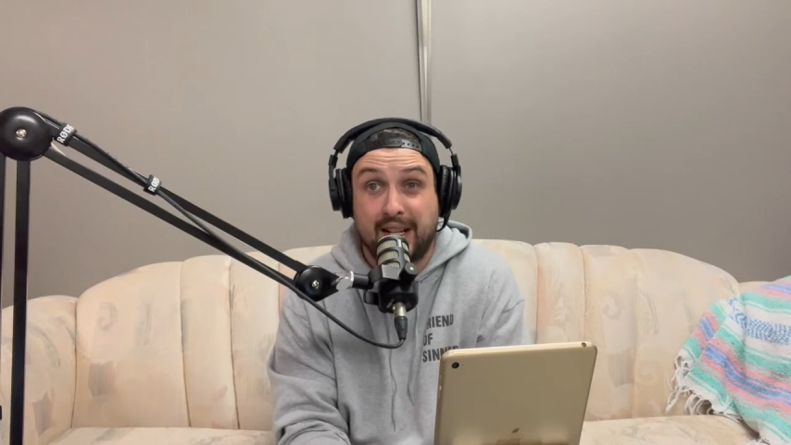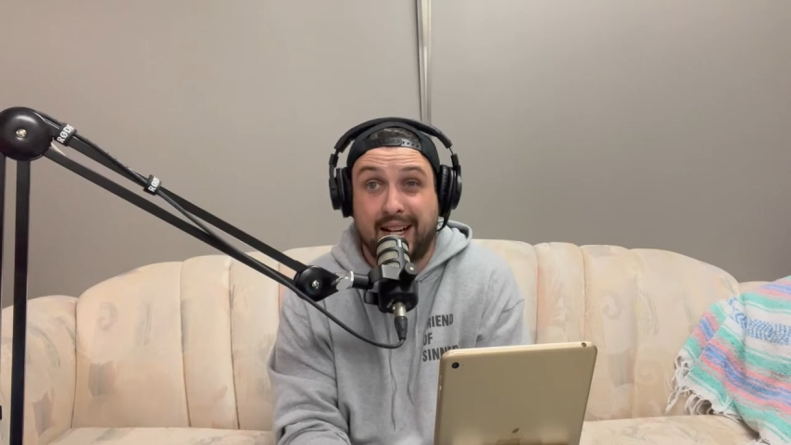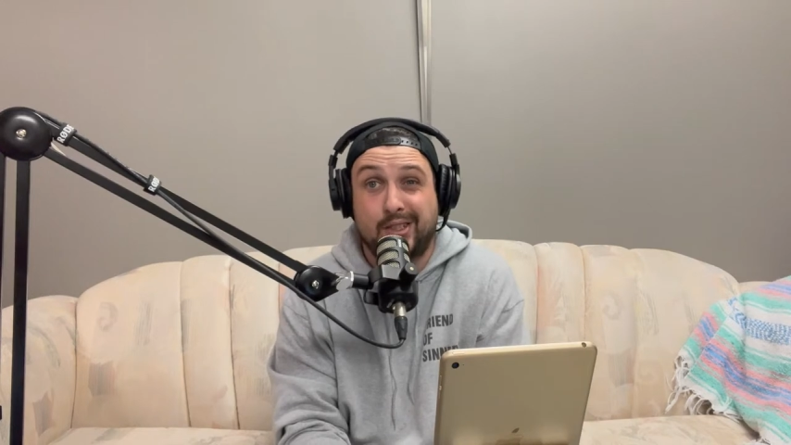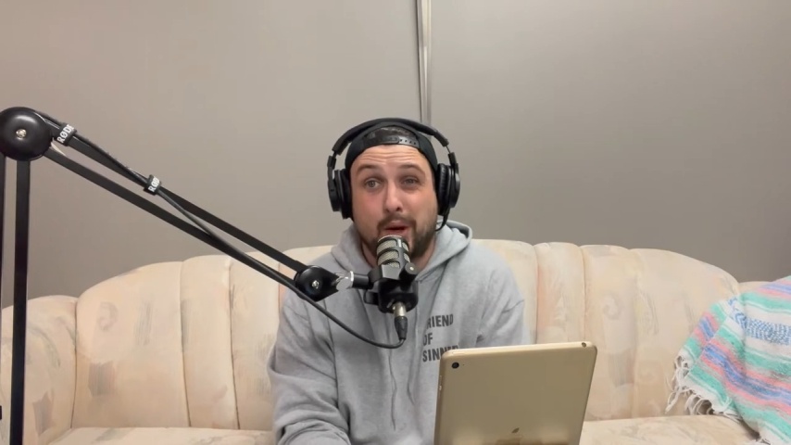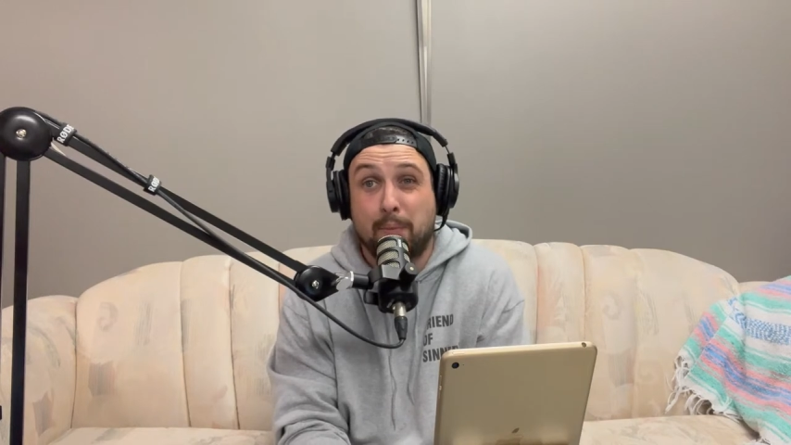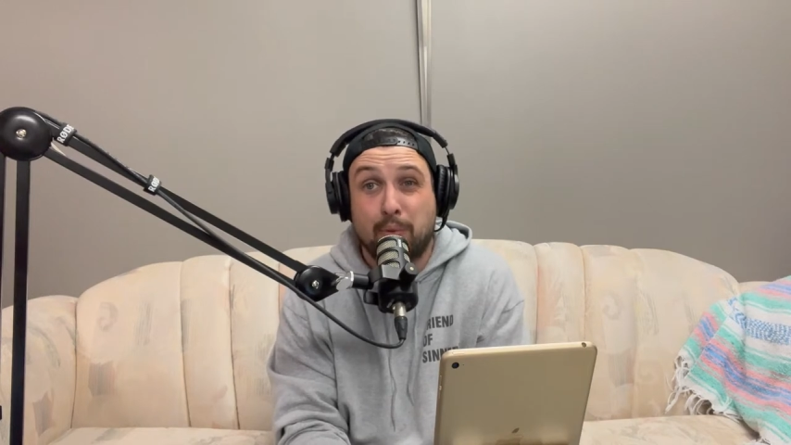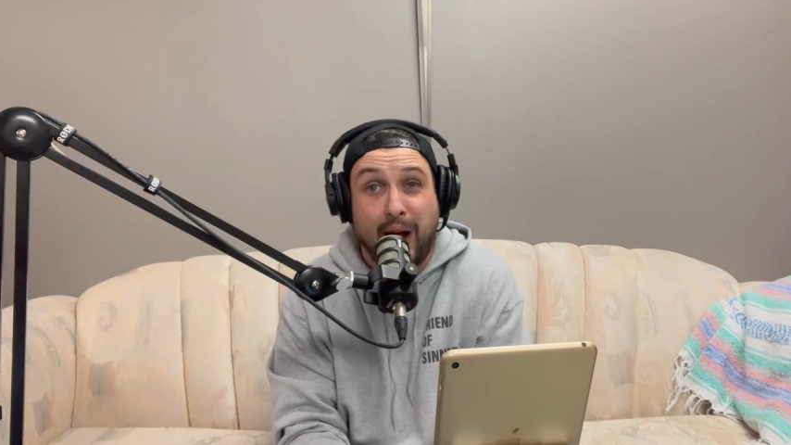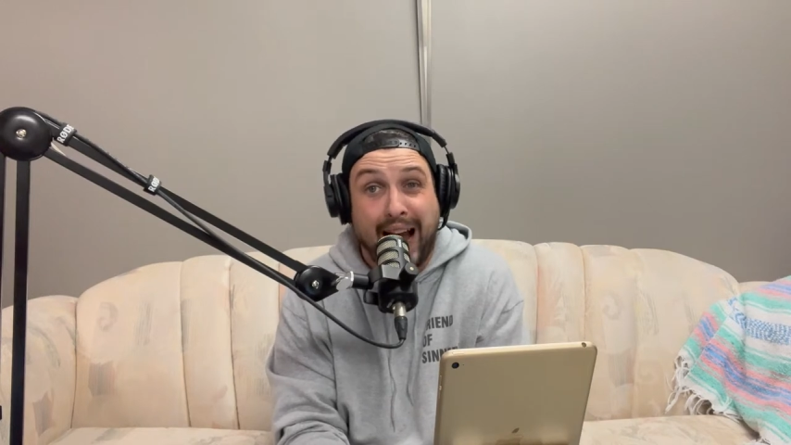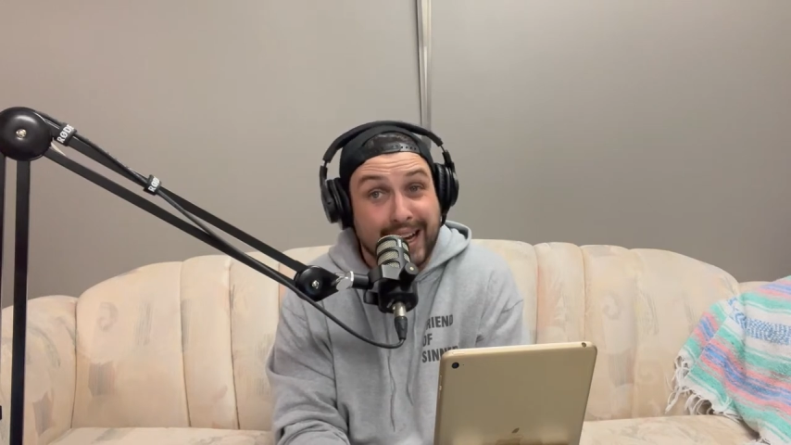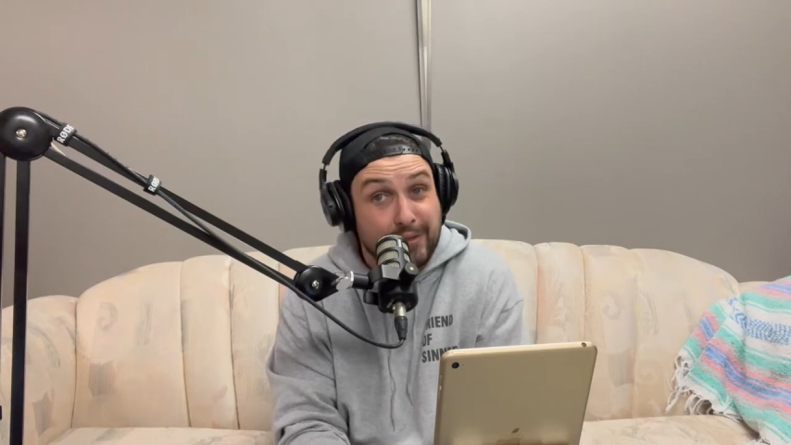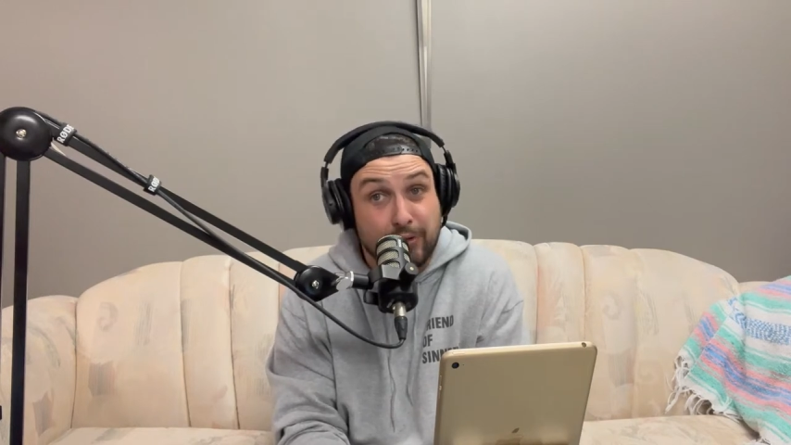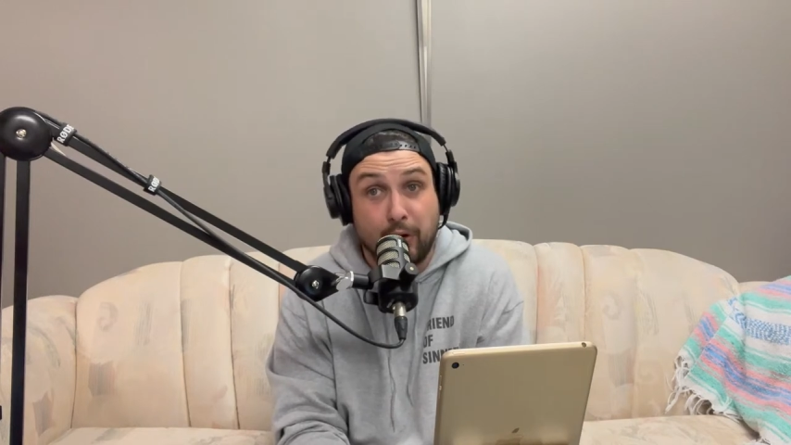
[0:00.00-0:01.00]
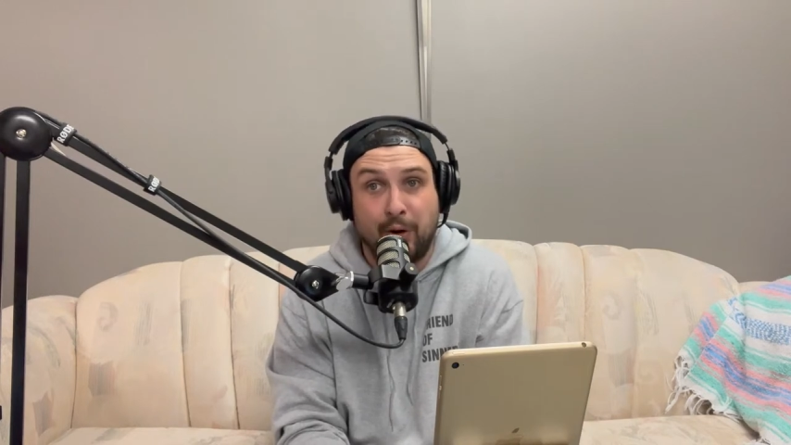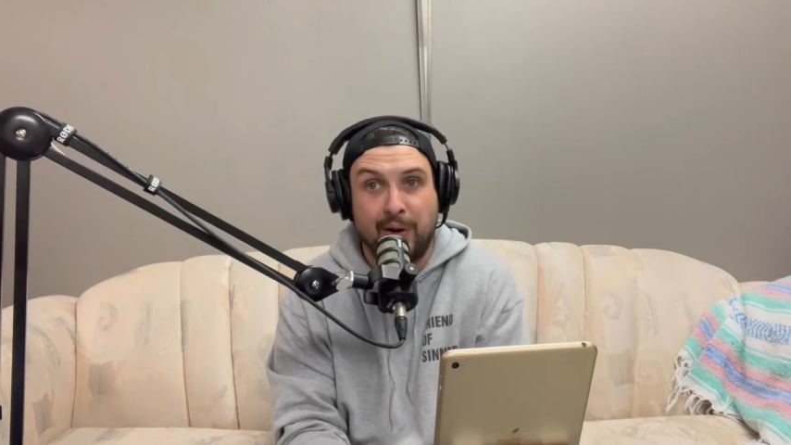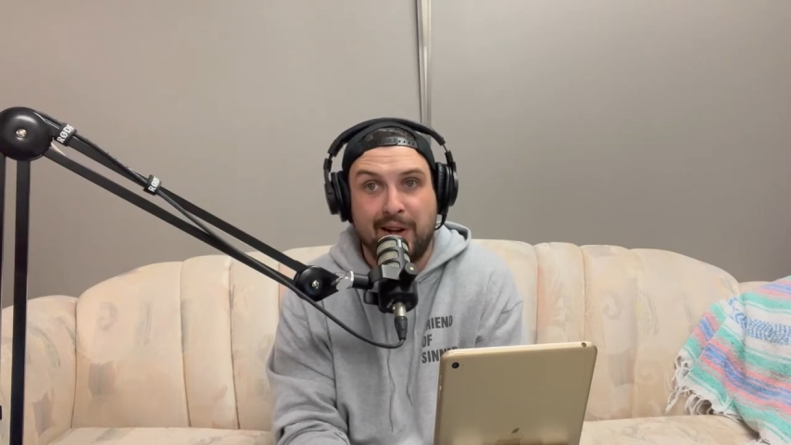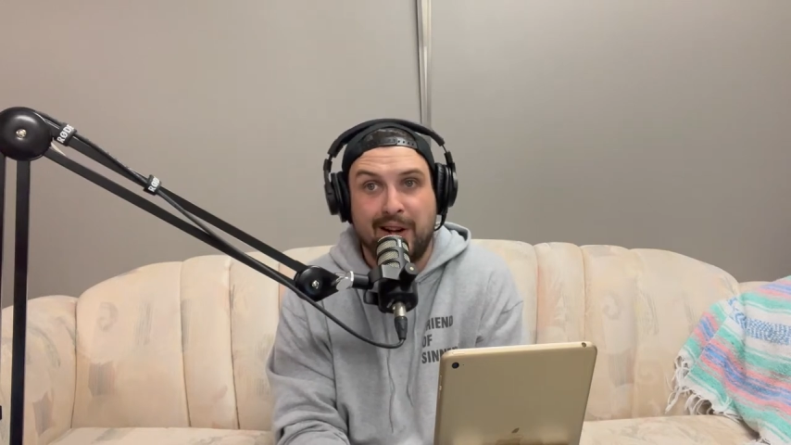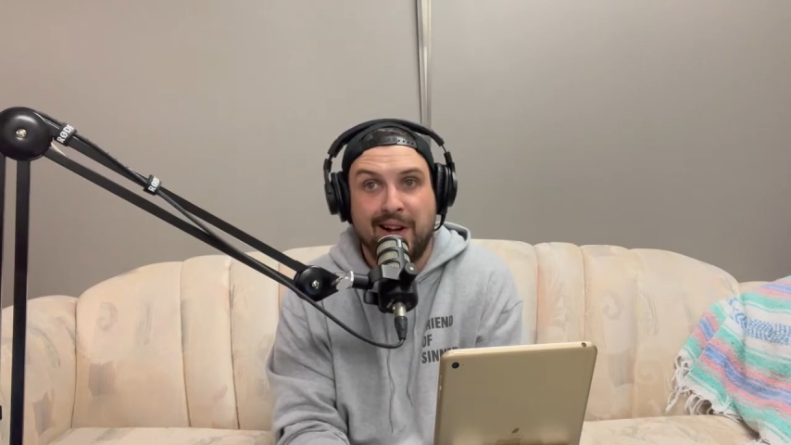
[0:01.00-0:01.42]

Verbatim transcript: I get so prideful